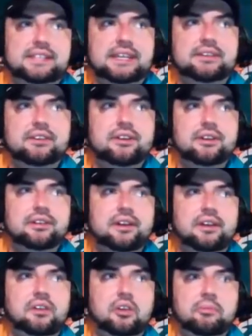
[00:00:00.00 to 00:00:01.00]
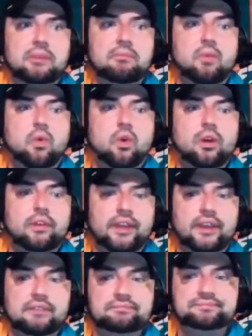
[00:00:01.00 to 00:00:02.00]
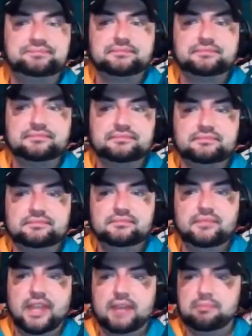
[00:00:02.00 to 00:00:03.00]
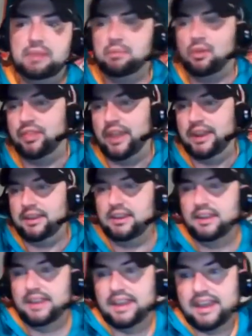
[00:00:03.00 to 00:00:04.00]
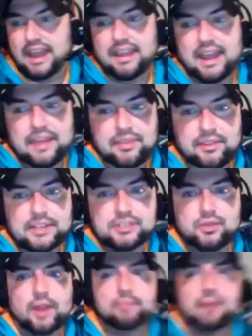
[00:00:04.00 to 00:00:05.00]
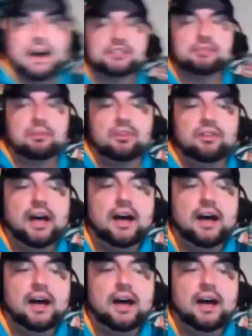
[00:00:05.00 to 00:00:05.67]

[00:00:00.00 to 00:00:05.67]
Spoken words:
Dieter a little bit more than people think. Yeah, I think that's quite possible.